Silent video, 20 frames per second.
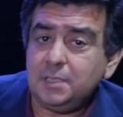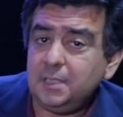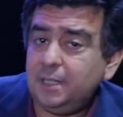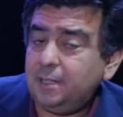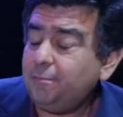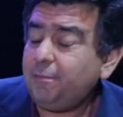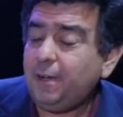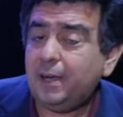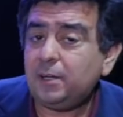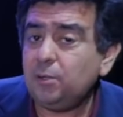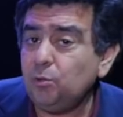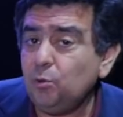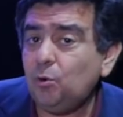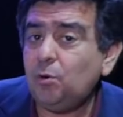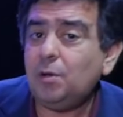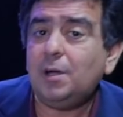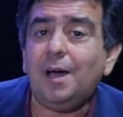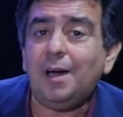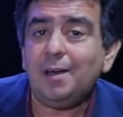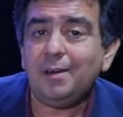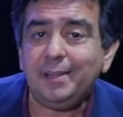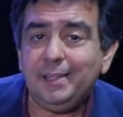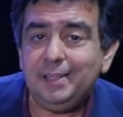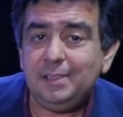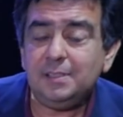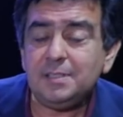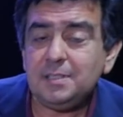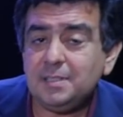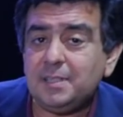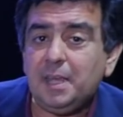In fact, no car
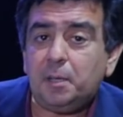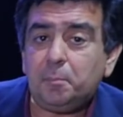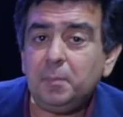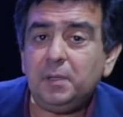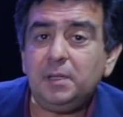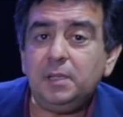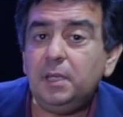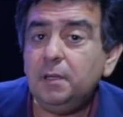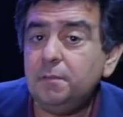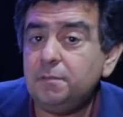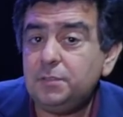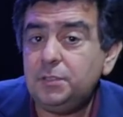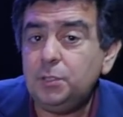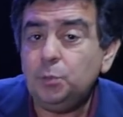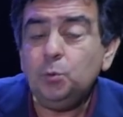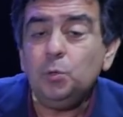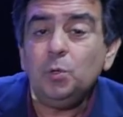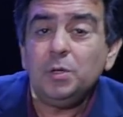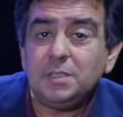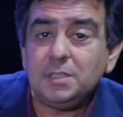in this segment gives you